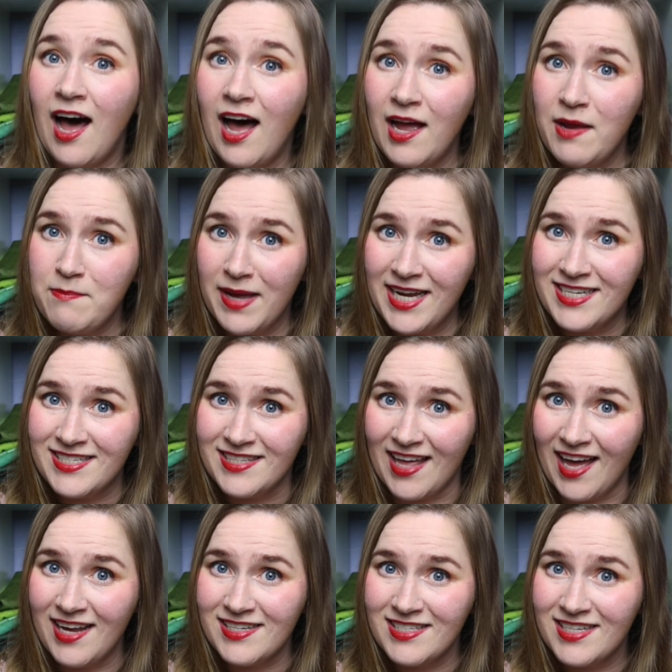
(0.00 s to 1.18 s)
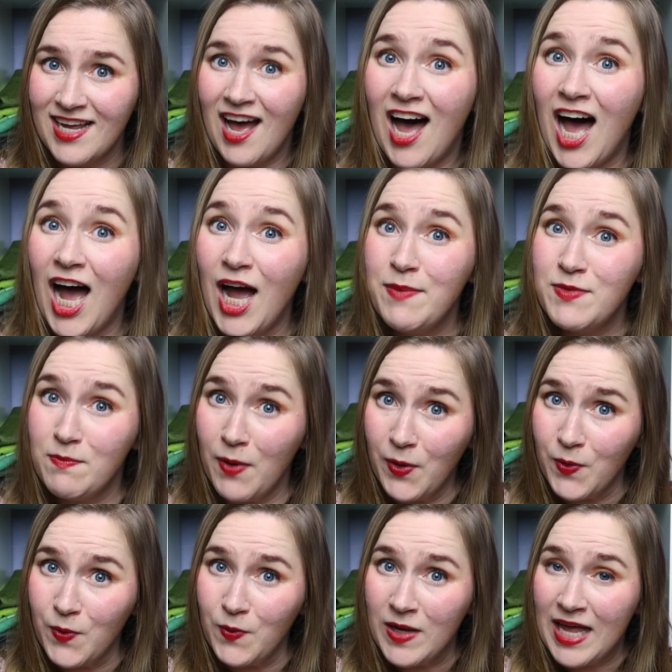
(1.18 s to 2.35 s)
I made that. I'm the
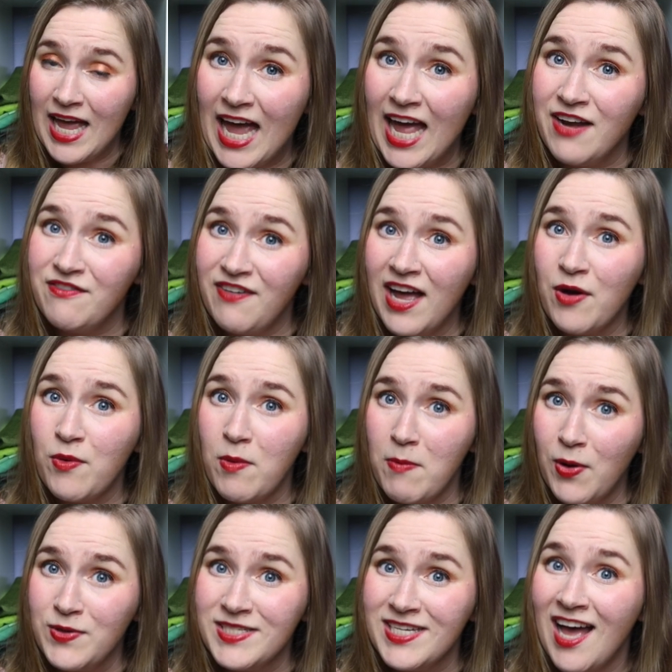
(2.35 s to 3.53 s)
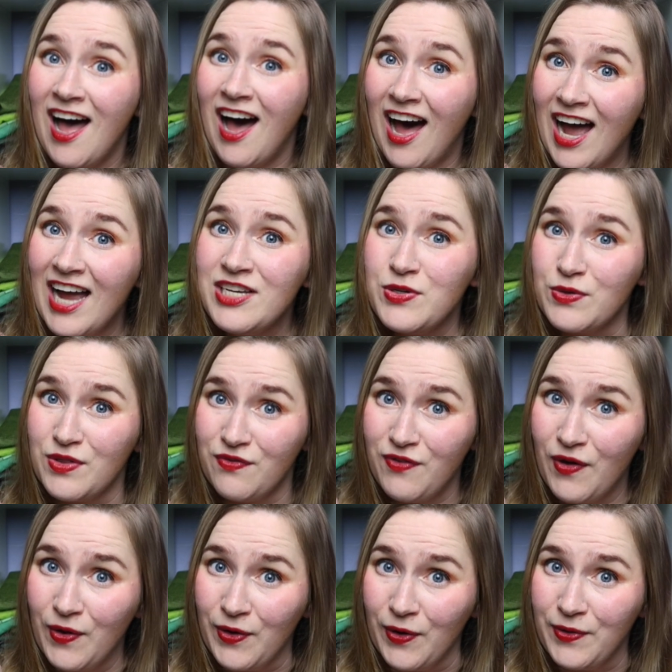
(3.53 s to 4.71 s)
model. And via remote, I took the
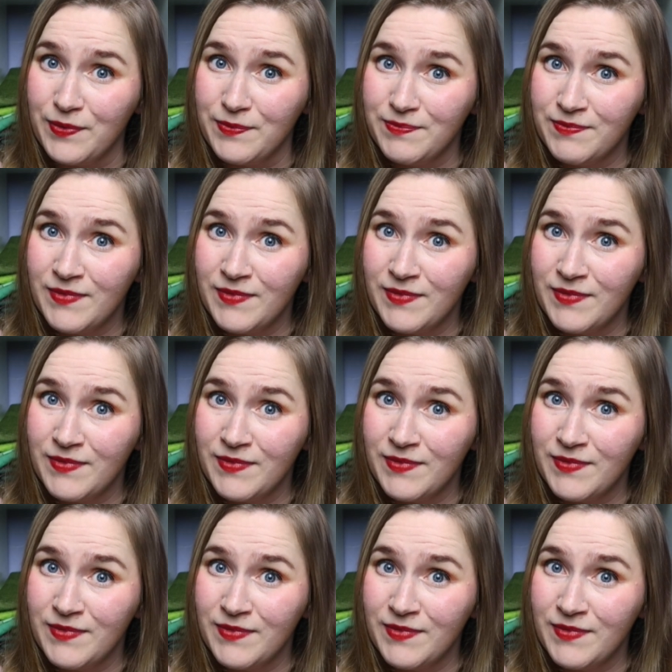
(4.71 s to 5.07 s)
photo.